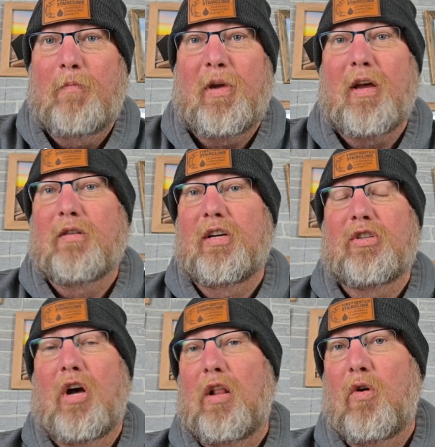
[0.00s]
because
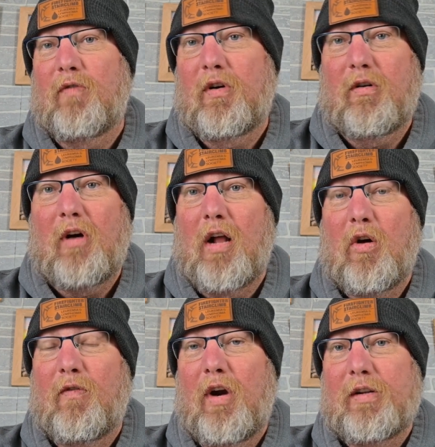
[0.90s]
it's all over
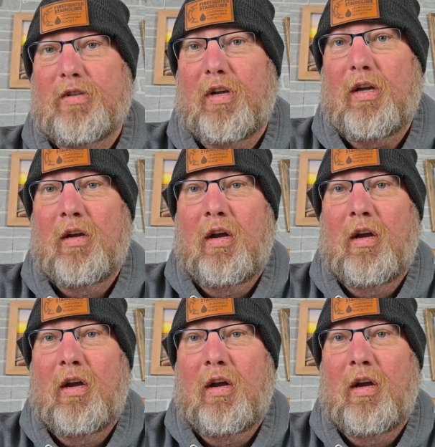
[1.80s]
Etsy.